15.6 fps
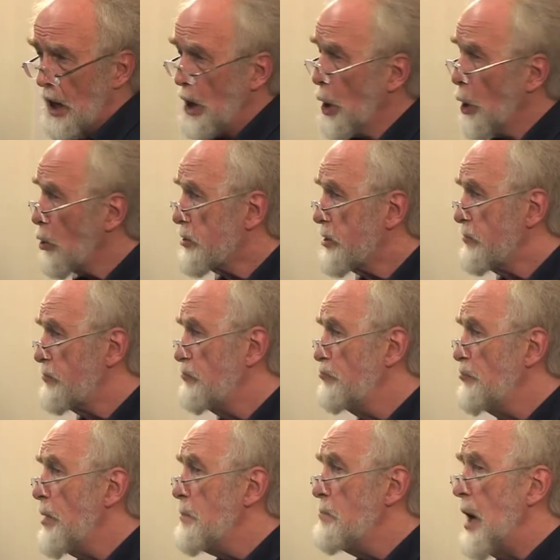lot
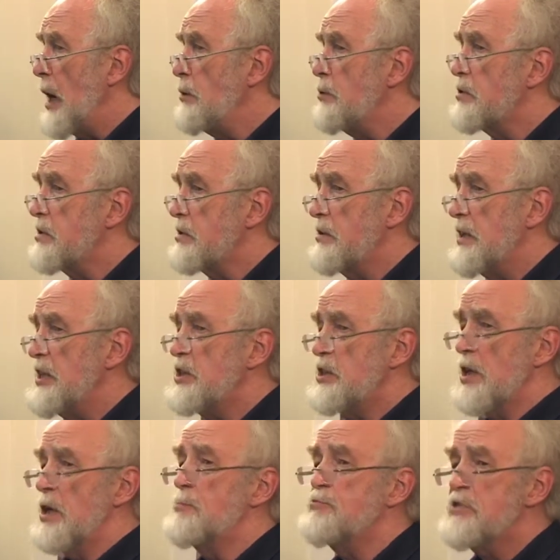of remote
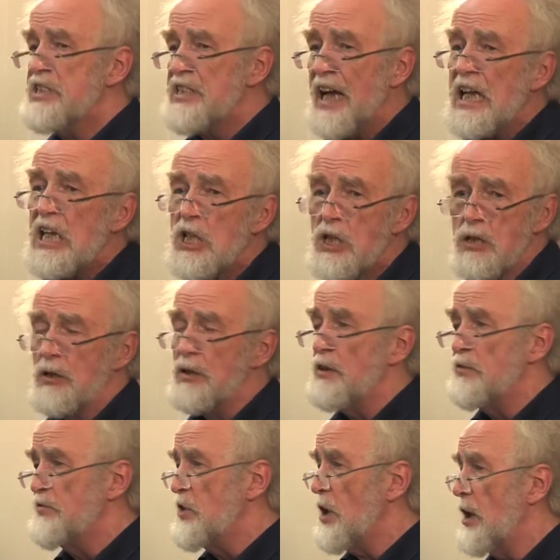interpretation
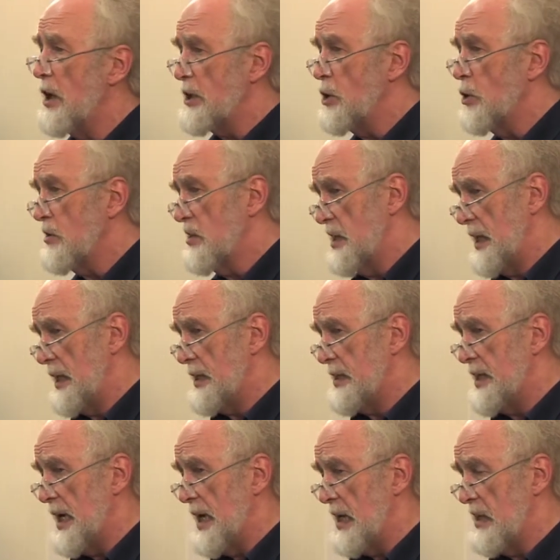of diagnostic
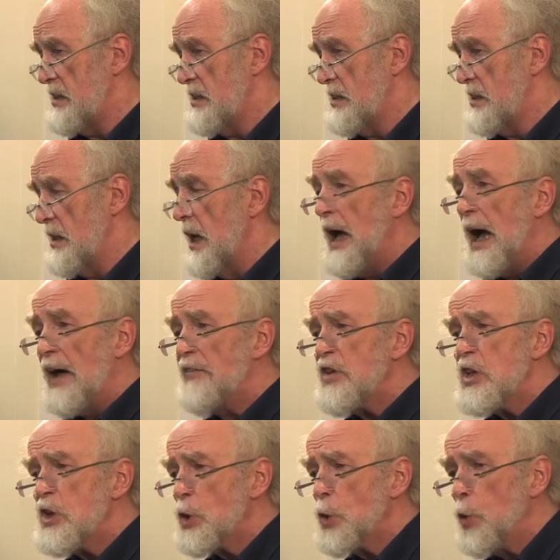tests, and
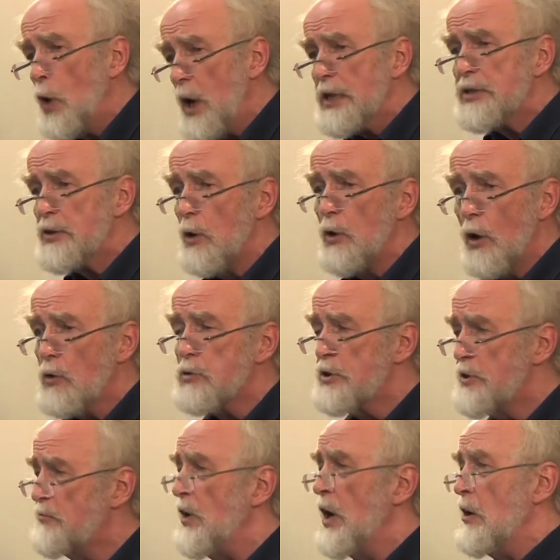there's quite a lot
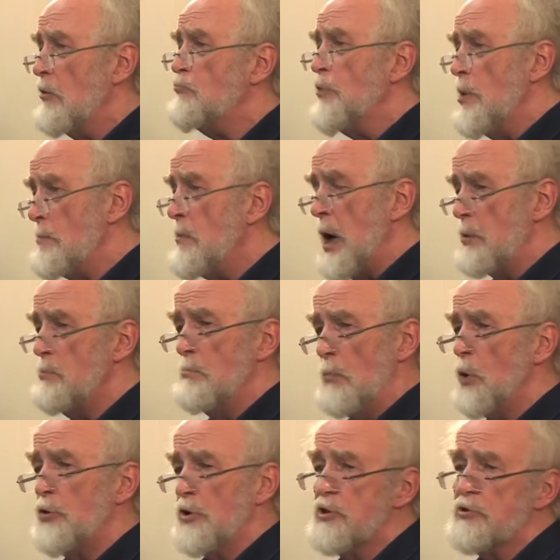of remote
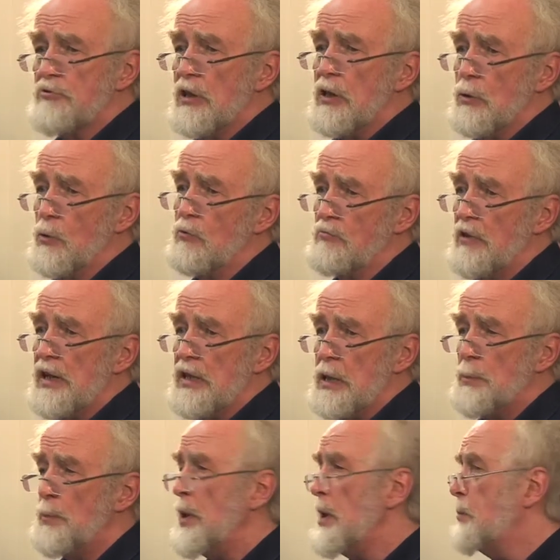monitoring
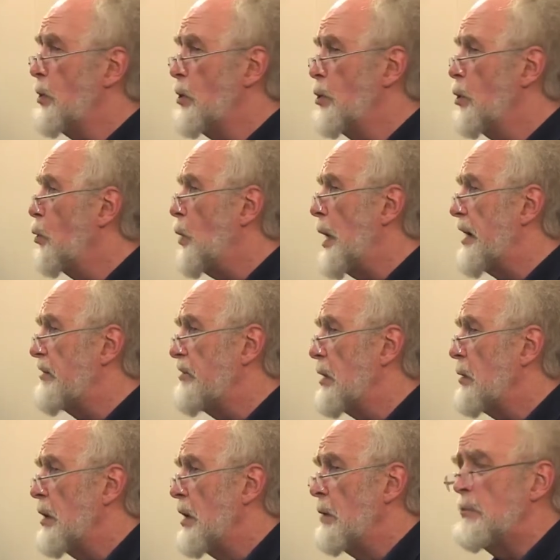already. People who are
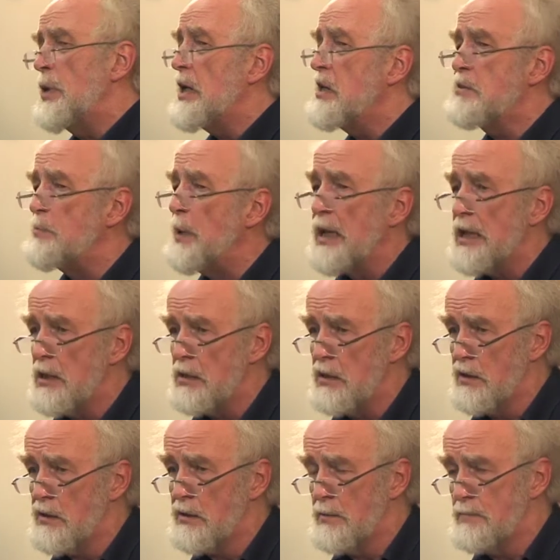wearing
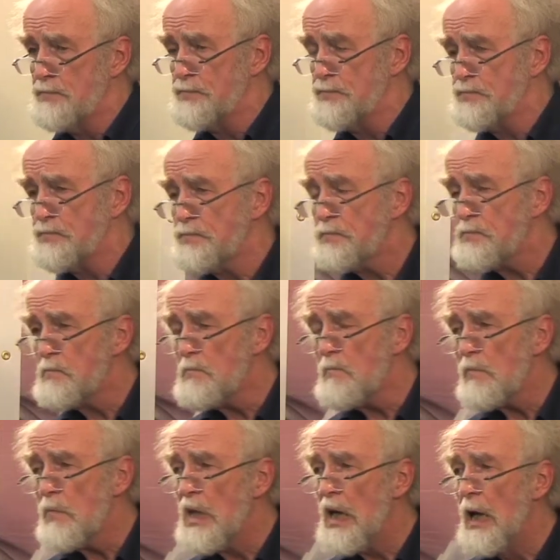pacemakers.
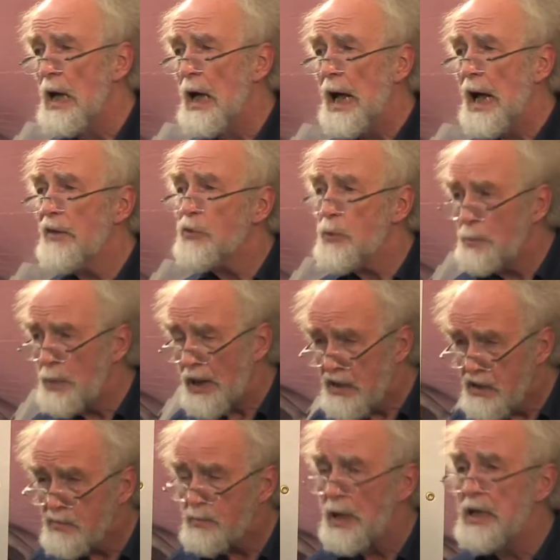And the
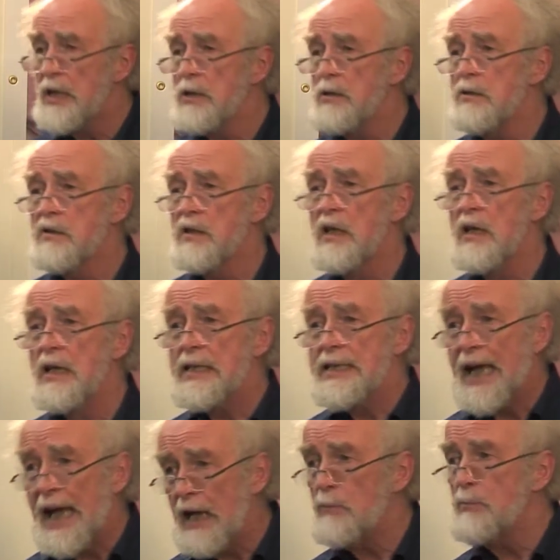pacemakers
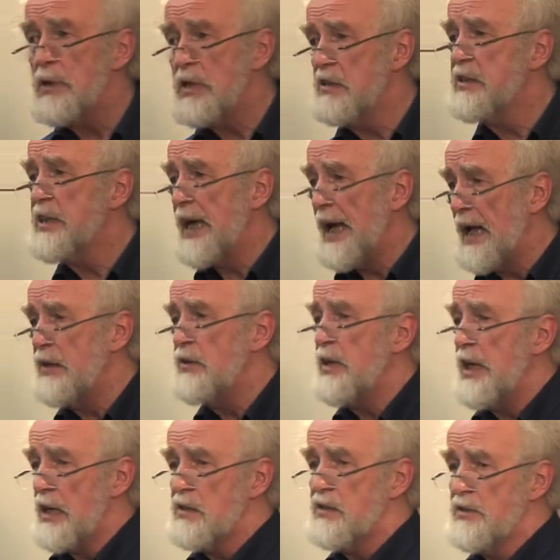can be scanned
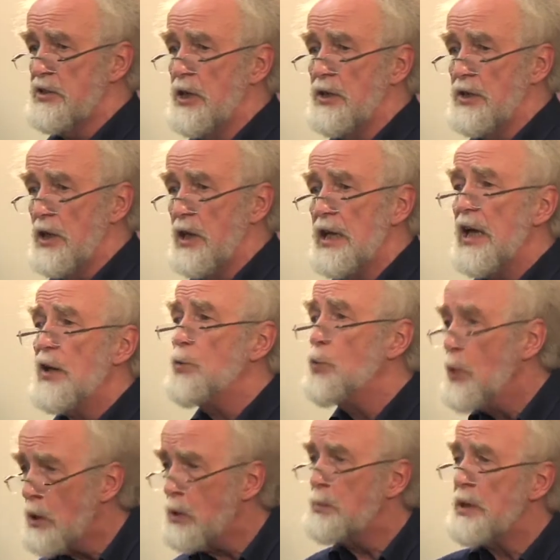externally and
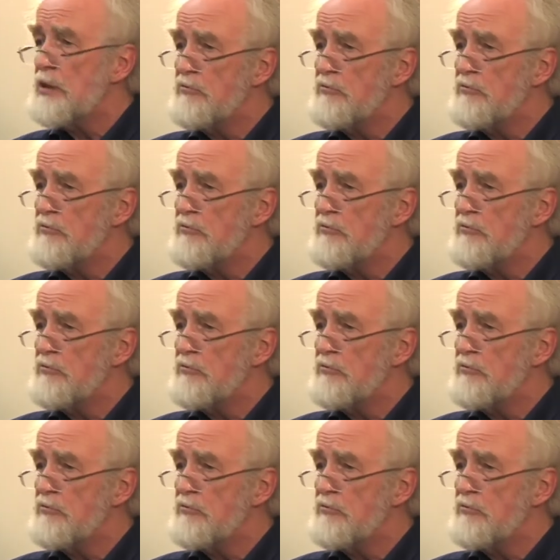will be